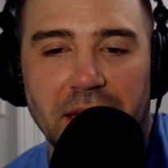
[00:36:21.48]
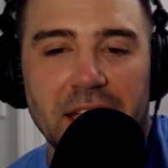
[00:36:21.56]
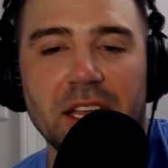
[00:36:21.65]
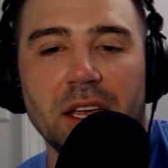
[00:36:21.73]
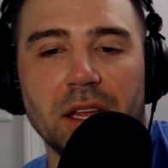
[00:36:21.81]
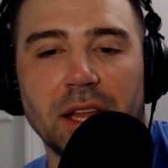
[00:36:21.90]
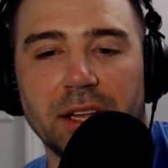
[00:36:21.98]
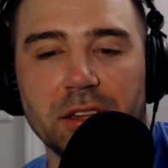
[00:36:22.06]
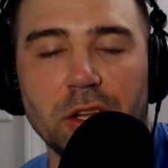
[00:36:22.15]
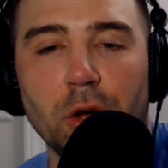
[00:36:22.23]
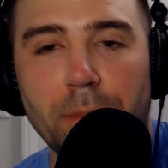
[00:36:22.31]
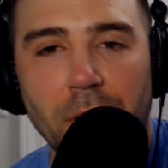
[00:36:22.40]
Like
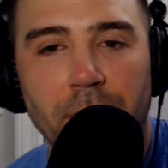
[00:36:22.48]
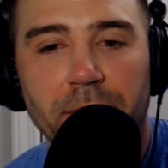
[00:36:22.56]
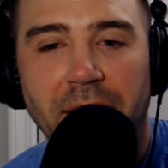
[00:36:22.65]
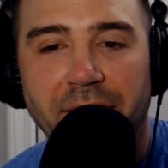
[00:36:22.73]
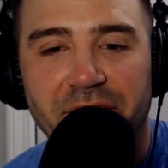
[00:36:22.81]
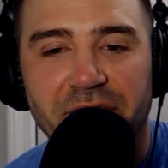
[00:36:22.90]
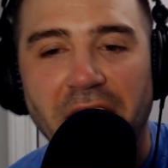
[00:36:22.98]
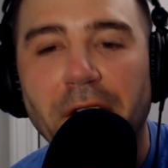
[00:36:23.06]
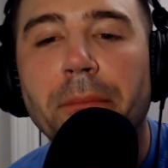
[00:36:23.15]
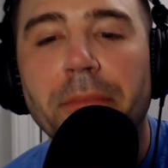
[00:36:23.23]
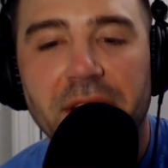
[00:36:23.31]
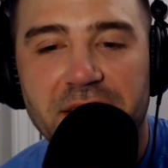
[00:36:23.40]
Lil Pump, like,
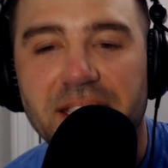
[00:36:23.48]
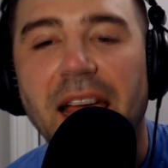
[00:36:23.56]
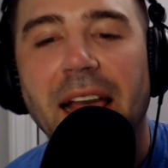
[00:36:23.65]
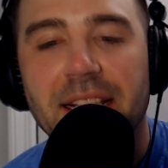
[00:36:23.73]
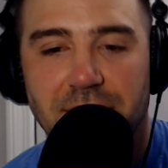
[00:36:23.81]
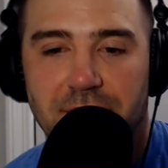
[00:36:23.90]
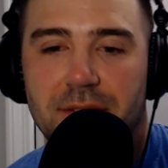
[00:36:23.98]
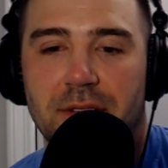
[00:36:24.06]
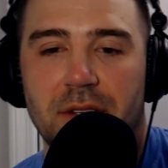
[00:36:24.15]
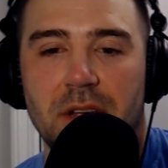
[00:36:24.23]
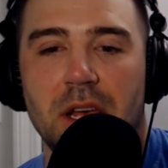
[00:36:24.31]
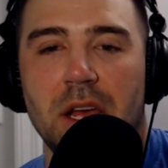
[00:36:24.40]
venomed his
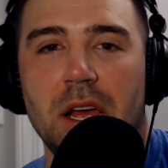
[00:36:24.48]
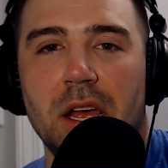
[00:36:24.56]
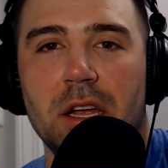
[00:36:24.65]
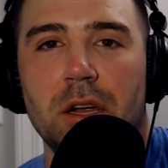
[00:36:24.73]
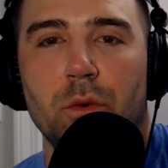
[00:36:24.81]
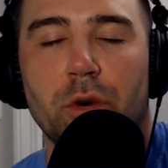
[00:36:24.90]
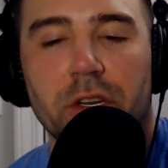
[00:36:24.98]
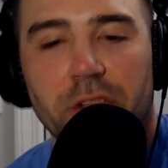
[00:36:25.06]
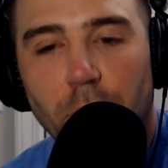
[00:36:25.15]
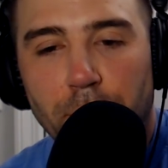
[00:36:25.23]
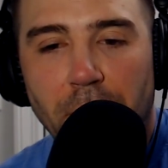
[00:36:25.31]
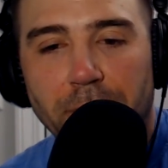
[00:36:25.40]
ass.
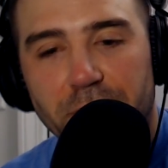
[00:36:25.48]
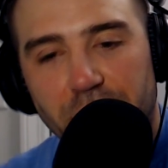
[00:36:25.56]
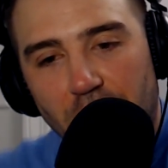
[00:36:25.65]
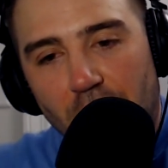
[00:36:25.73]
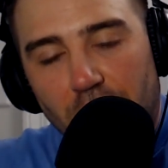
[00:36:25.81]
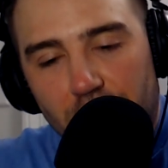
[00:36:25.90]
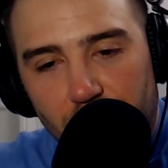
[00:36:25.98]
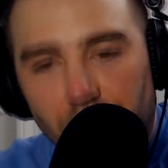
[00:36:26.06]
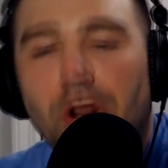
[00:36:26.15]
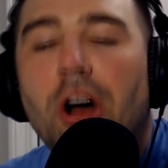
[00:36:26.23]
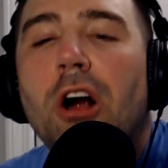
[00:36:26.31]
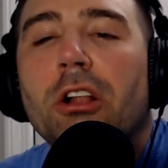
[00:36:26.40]
Where Lil Pump just
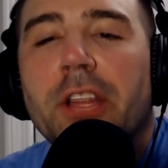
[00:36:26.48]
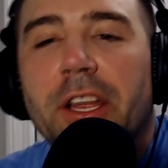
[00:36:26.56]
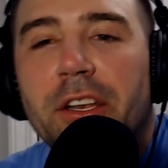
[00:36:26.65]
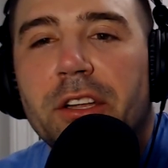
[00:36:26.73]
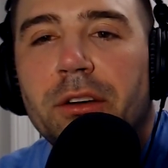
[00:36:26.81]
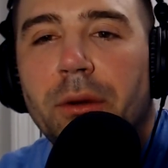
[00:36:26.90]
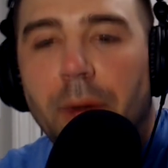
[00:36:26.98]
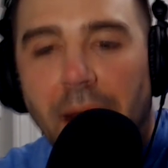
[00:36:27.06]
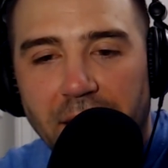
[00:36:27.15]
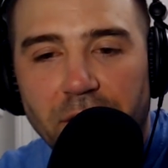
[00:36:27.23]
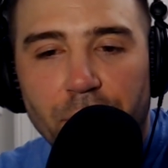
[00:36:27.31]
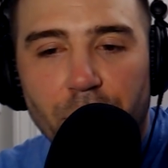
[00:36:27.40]
crawled
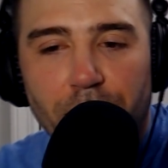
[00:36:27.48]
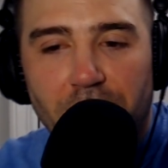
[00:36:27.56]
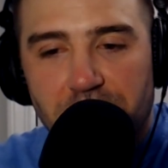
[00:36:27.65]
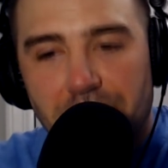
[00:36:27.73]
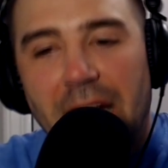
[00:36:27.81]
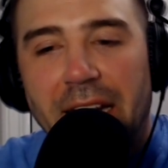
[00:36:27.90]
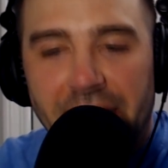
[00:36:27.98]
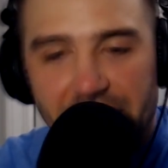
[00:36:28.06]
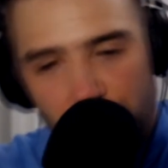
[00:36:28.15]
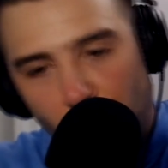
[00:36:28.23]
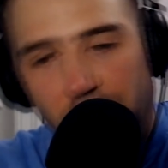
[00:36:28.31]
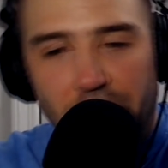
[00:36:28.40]
into Antonio Brown's
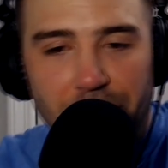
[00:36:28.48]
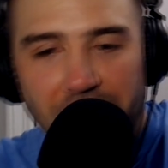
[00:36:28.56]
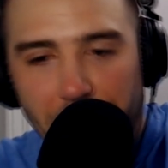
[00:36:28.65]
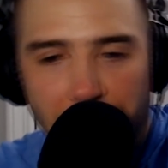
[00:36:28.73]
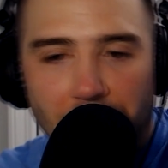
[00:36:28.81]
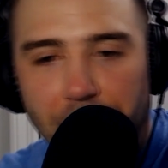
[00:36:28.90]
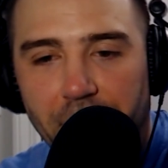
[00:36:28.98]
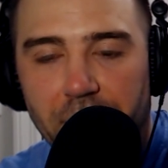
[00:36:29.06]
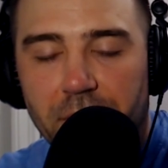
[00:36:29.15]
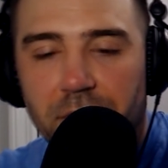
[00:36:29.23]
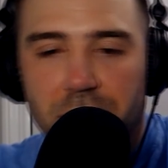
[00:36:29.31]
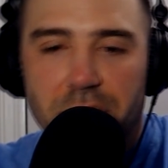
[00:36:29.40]
body and he's working him like a
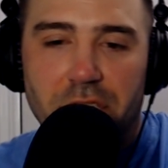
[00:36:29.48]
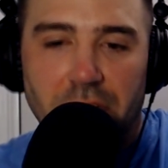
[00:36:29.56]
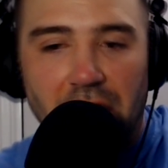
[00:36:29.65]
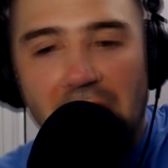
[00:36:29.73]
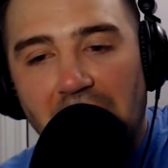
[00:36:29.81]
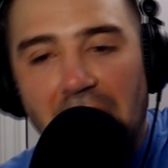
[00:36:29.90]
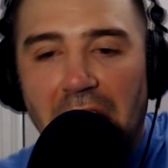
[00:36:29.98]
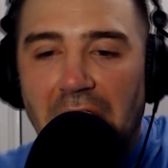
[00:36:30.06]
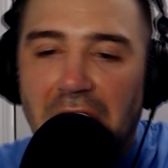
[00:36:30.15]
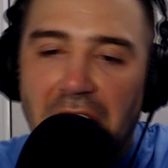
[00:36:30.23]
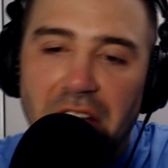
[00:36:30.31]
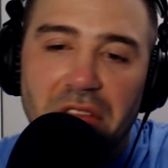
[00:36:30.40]
puppet. He's like,
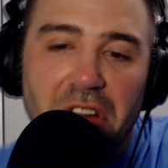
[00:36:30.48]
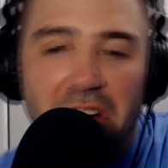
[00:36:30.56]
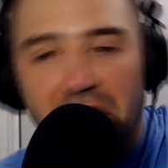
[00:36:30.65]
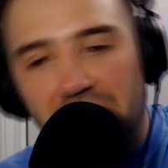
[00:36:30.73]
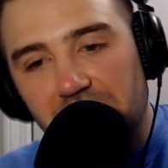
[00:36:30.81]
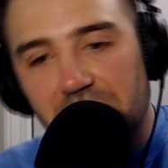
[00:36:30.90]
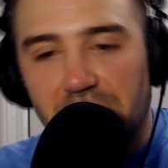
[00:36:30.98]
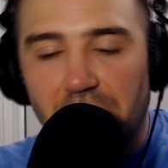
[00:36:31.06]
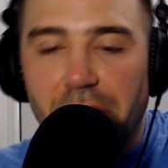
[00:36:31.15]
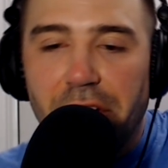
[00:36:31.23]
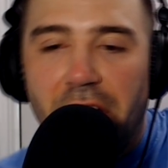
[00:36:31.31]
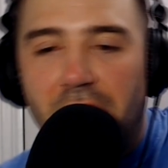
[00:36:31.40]

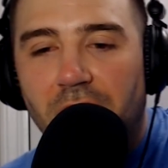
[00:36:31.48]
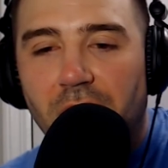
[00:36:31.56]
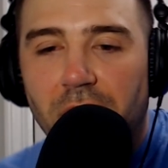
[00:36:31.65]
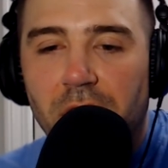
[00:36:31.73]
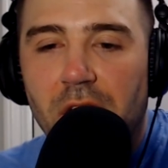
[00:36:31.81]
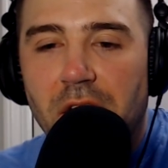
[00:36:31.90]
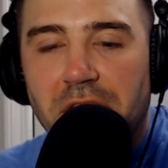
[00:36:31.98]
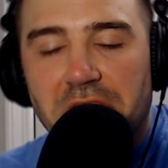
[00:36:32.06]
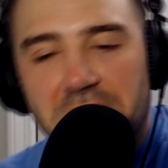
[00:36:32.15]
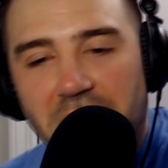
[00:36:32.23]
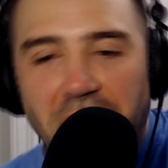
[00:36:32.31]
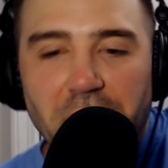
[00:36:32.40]
grow your hair out.
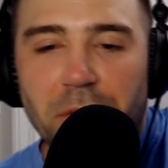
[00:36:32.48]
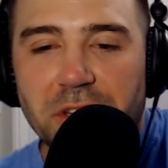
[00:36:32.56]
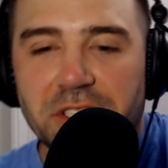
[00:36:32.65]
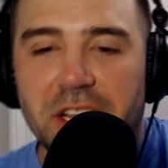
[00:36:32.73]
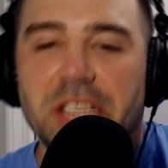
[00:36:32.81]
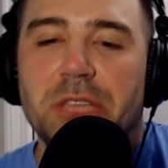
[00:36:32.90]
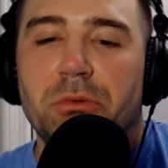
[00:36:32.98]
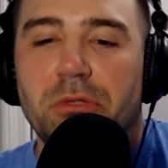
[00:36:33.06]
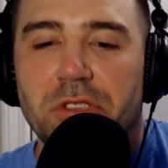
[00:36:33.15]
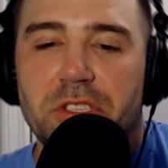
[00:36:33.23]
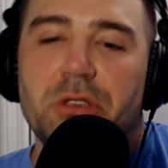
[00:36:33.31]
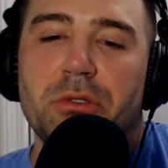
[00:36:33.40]
Dye your
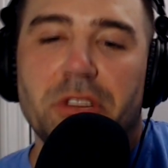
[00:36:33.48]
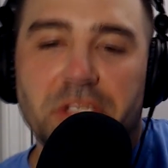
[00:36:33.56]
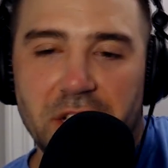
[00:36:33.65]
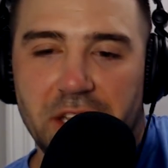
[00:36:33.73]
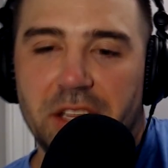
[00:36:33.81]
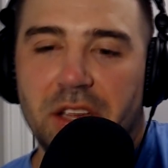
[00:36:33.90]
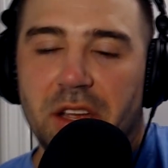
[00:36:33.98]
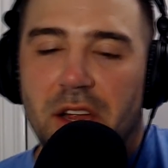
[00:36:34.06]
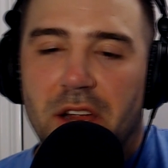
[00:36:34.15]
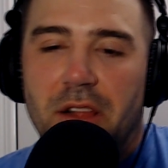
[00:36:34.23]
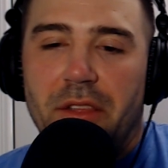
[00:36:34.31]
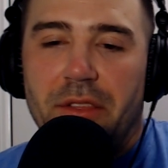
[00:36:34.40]
mustache so it looks like